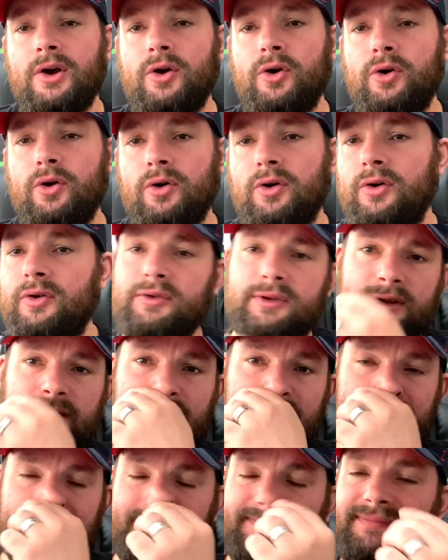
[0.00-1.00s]
or
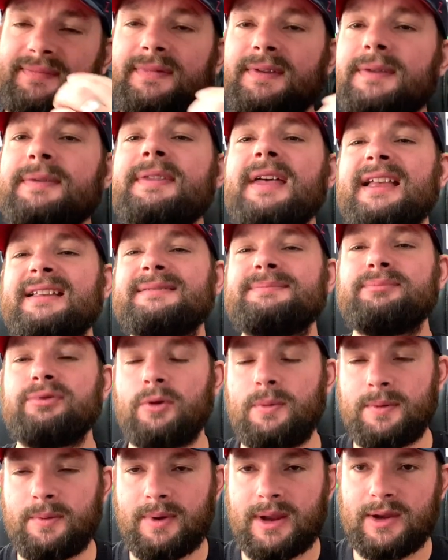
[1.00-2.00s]
that's
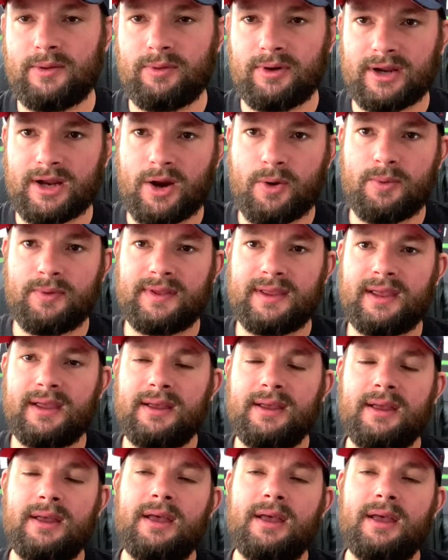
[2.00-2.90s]
probably where you want to go with it.